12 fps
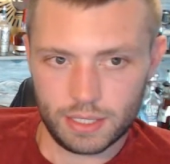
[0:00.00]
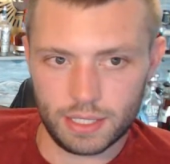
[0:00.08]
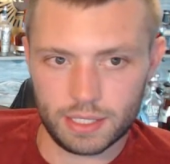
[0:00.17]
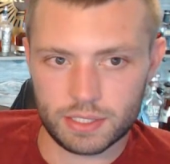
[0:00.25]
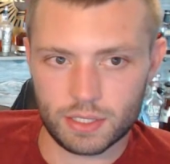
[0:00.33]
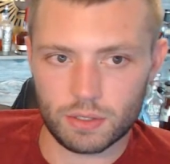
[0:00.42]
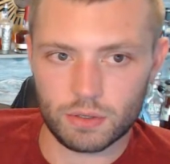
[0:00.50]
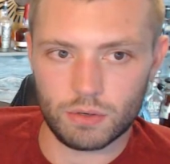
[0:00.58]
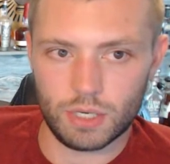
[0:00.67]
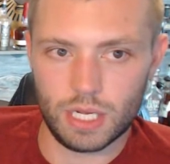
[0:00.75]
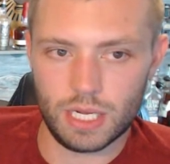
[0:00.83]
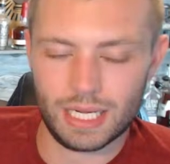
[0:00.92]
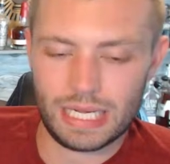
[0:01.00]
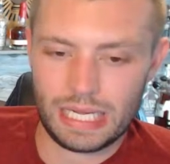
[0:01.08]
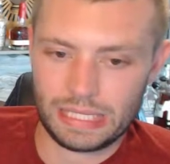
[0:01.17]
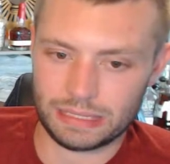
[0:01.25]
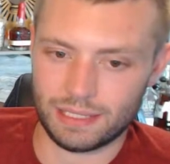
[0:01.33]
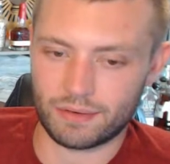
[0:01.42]
So,
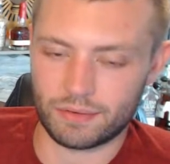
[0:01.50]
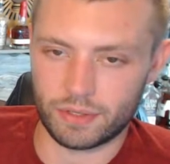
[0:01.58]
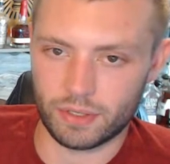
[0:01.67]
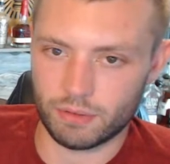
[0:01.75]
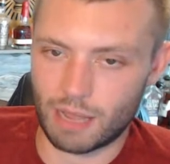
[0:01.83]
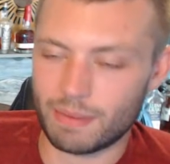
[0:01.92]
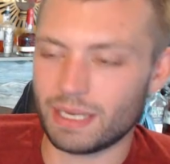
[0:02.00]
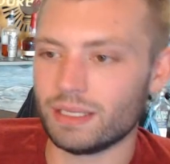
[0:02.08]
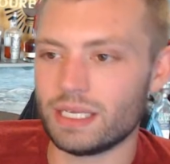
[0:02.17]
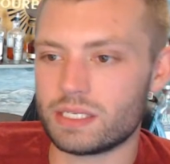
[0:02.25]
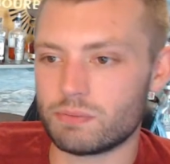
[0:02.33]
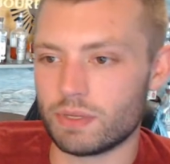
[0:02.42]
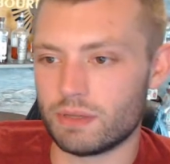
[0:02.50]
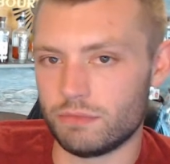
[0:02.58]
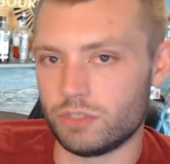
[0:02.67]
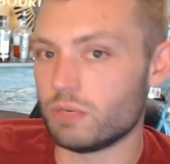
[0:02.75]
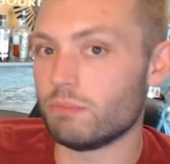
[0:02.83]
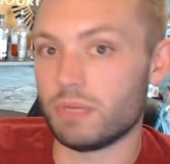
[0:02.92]
I don't know. I mean, at least with
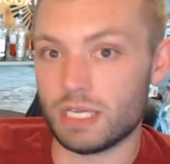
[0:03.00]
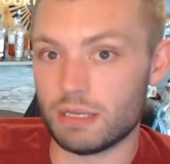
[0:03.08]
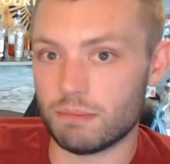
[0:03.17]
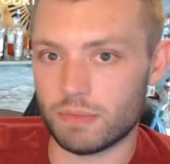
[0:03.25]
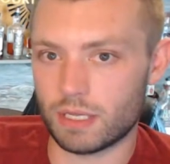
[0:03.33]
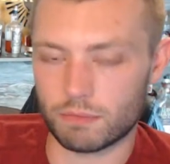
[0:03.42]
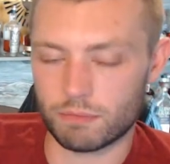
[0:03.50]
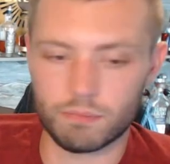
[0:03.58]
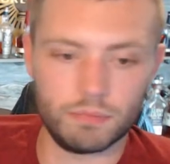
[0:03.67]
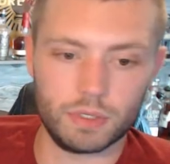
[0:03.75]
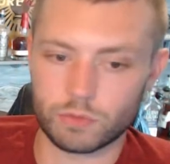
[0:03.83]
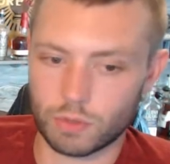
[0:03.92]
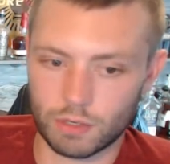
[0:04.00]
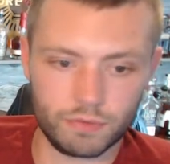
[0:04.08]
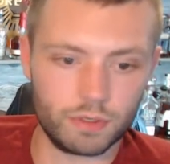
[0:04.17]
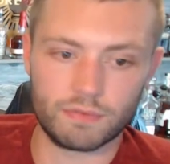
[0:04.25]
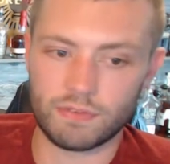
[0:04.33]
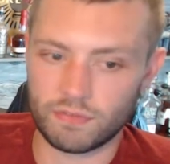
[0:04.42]
Jim Beam, their
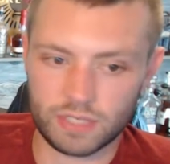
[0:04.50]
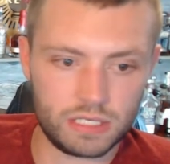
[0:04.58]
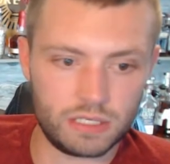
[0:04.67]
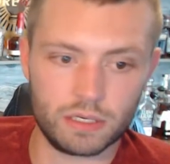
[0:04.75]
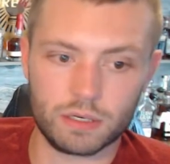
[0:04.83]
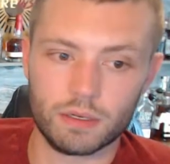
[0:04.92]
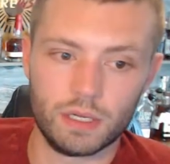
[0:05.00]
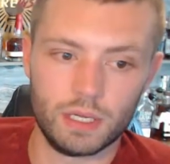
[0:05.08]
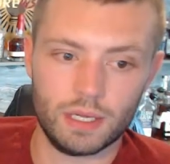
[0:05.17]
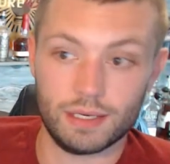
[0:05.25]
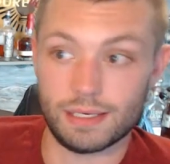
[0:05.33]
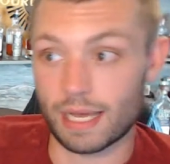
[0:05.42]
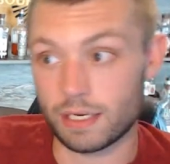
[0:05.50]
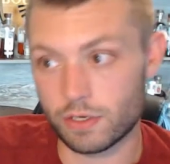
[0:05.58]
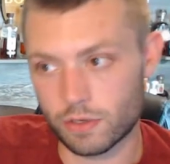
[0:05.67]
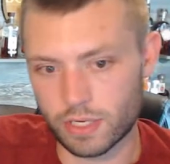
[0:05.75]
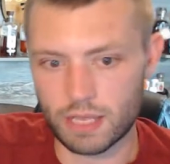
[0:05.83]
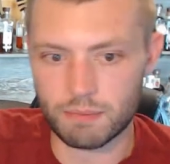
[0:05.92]
12-year, 15-year, 9-year
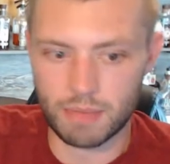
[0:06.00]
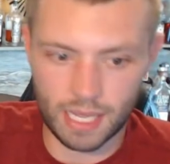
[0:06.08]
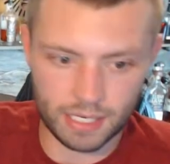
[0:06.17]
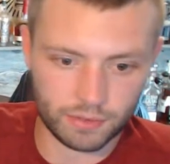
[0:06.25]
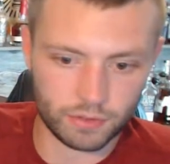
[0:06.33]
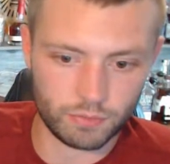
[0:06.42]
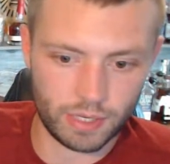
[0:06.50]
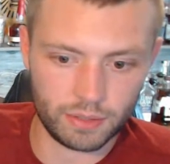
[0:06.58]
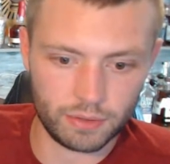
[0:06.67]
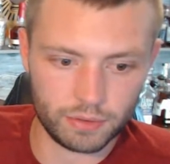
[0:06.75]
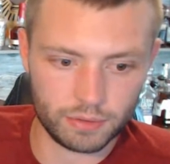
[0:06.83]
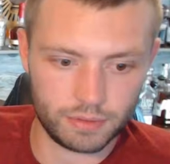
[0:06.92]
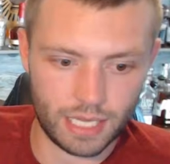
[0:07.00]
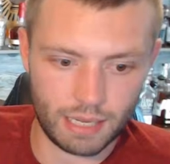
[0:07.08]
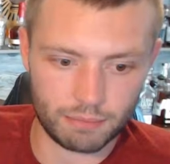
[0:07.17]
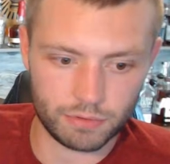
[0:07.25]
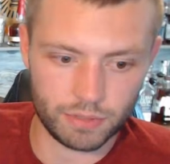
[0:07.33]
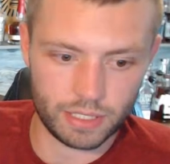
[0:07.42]
came back on their regular Knob
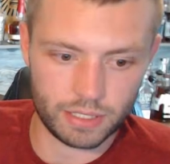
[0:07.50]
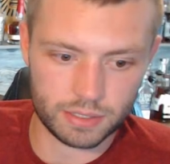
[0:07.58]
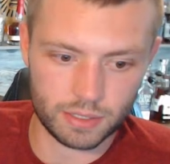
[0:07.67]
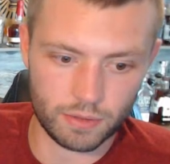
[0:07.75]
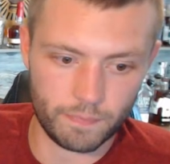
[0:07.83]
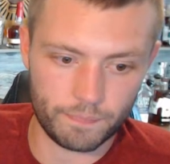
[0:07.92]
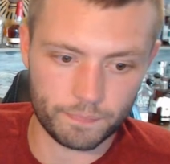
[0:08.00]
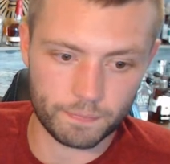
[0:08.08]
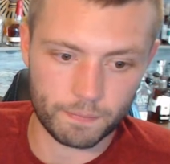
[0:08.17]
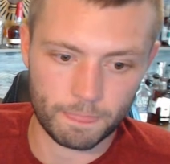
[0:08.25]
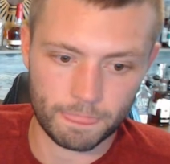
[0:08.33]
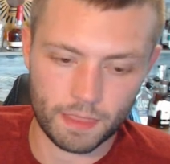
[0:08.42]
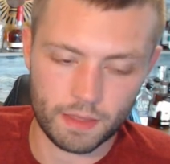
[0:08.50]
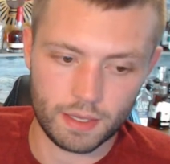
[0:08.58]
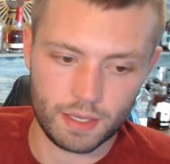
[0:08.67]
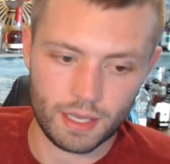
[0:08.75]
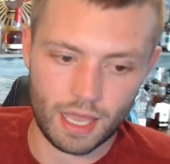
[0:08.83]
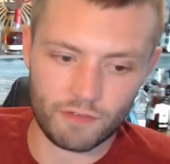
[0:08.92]
Creek. So,
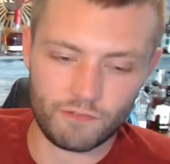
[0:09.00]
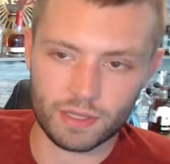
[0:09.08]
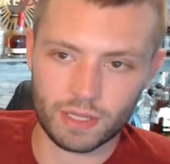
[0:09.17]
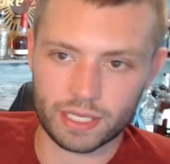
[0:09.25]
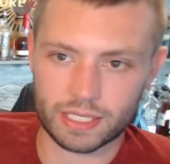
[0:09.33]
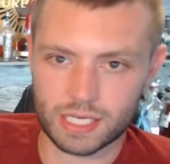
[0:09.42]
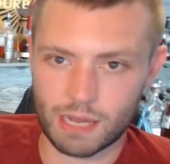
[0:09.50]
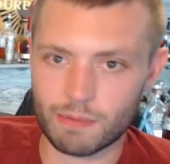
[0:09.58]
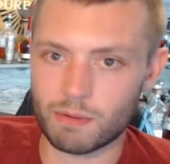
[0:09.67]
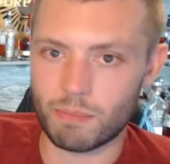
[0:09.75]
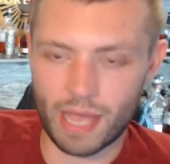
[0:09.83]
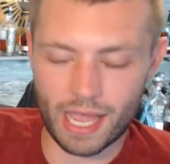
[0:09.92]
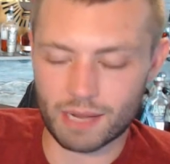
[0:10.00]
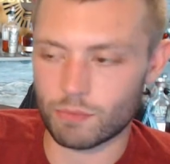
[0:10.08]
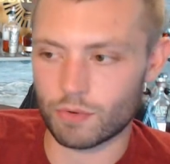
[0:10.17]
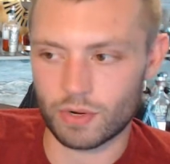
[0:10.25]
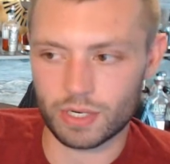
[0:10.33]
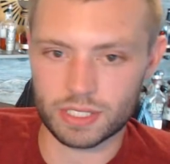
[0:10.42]
I feel like it's coming back more
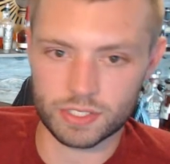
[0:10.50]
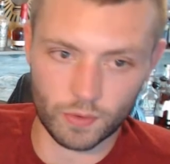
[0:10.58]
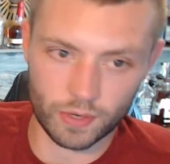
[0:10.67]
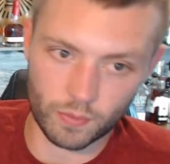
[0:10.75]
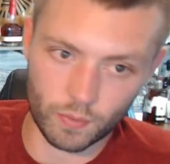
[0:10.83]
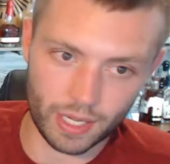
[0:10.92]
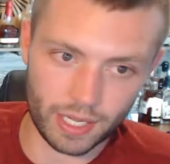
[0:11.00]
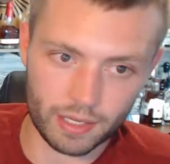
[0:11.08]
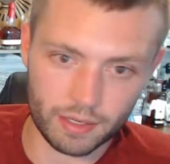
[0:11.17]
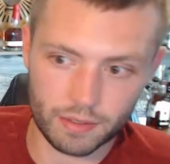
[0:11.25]
than it is going away.